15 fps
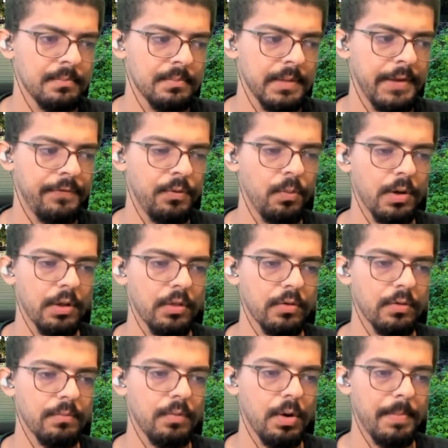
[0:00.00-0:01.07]
If you want to
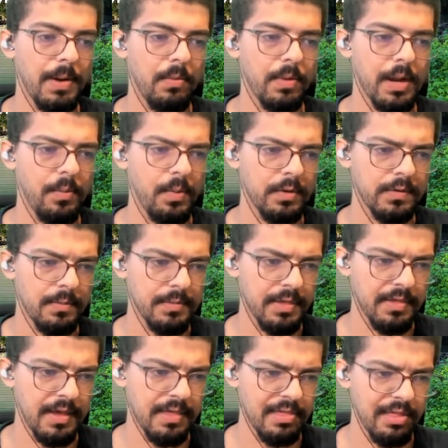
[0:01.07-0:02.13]
learn more about what I worked on with
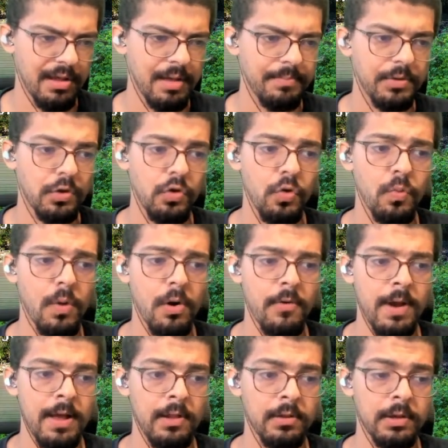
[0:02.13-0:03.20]
these guys, look up
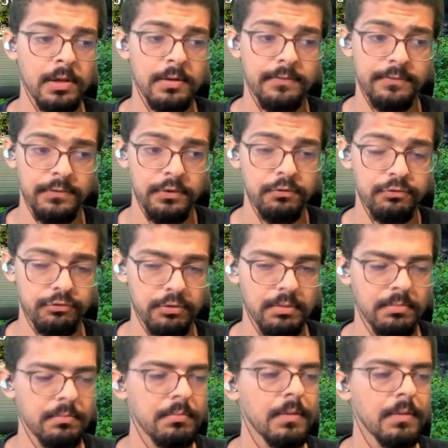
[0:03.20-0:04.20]
URL confusion.